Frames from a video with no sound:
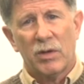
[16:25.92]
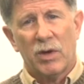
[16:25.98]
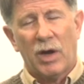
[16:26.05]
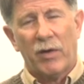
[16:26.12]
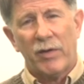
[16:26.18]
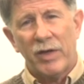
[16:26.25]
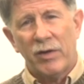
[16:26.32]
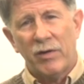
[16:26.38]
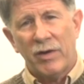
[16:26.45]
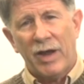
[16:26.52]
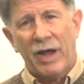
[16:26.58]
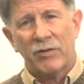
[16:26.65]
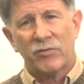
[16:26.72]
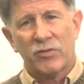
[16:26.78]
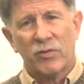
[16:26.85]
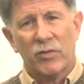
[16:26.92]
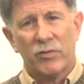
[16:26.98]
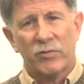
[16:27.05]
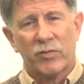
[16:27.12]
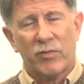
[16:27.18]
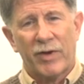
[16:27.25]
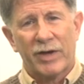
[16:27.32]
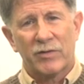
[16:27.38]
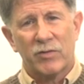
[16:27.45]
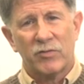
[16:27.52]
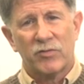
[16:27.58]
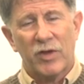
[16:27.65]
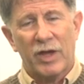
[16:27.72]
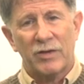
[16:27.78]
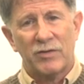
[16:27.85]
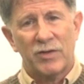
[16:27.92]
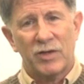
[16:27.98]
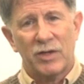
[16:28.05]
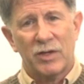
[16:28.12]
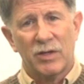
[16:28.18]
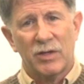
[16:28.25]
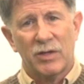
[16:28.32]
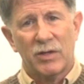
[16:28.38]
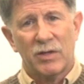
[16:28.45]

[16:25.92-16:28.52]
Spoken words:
Our international director, JD,